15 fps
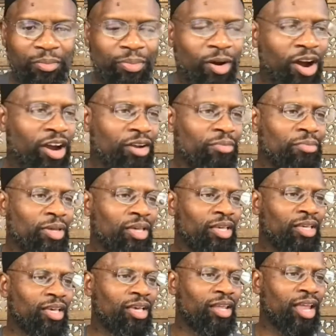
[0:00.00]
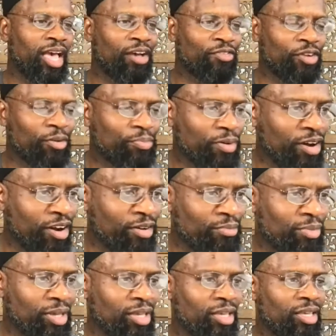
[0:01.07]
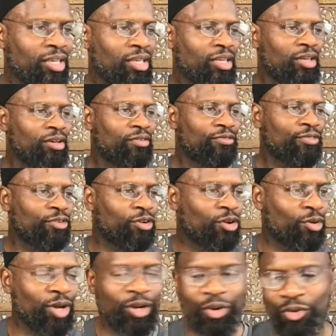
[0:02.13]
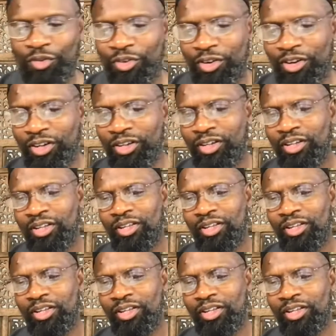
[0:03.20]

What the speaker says: pardon me and have her pardon me for going over